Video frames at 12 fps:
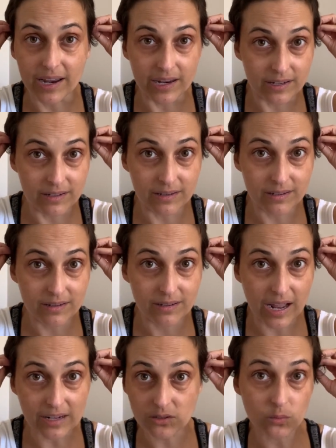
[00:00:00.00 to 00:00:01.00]
And
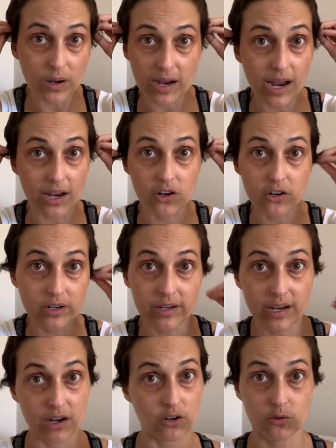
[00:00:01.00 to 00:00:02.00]
that's why I
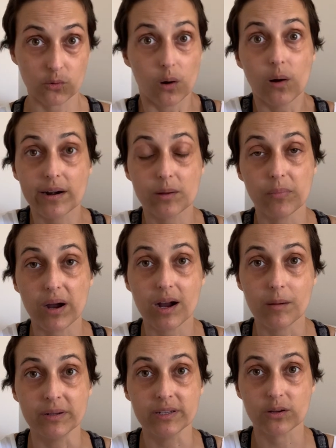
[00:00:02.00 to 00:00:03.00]
couldn't grow out a
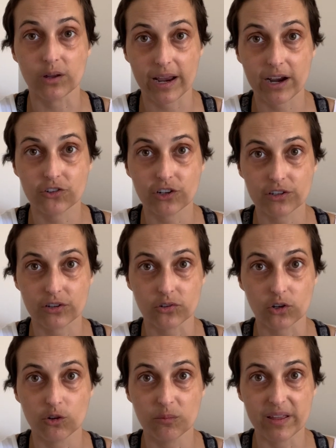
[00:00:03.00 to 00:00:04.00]
bob until a hairdresser
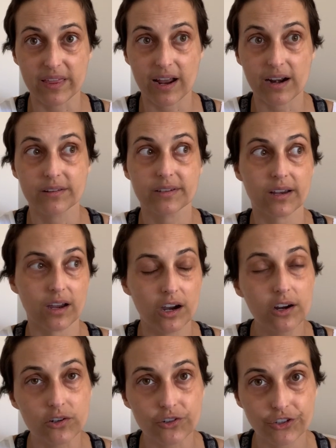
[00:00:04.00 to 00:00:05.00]
told me that. And I was like,
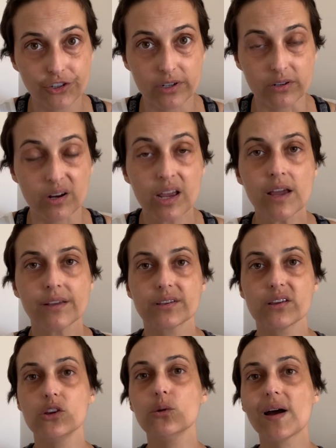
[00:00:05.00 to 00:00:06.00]
oh, shoot. So
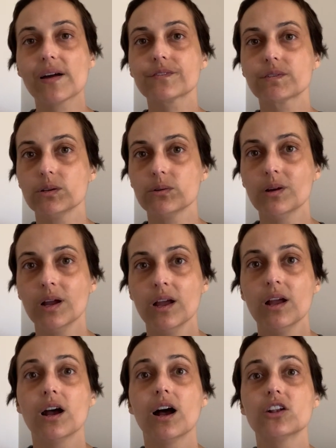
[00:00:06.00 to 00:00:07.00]
you have to
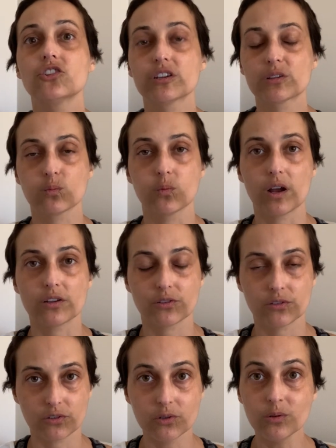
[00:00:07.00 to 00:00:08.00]
just
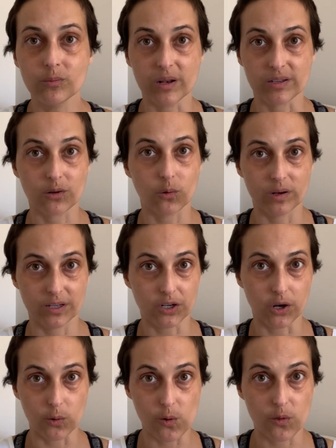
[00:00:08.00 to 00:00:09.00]
assume it's going to
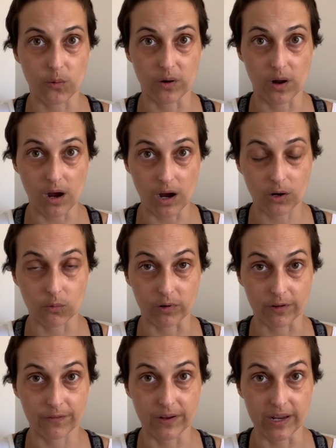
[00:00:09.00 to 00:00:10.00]
go through an
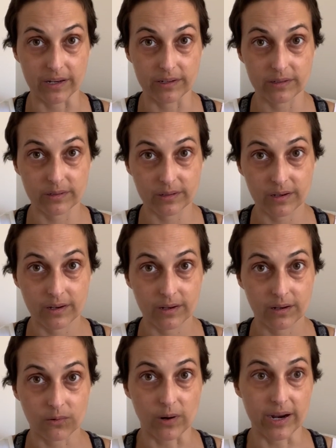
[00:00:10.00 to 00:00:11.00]
awkward phase,
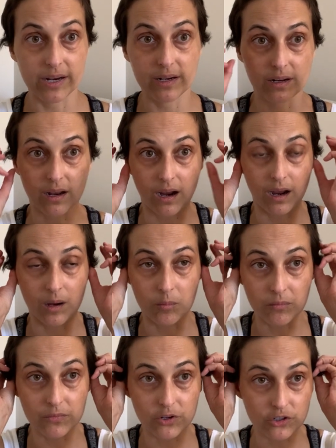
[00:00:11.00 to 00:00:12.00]
right?
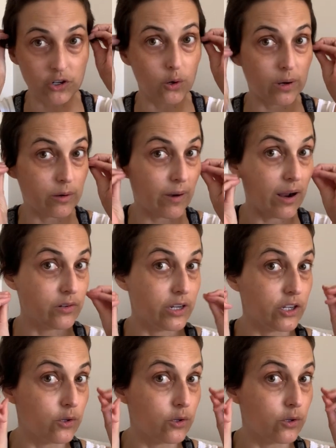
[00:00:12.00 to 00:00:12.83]
There's no way around it.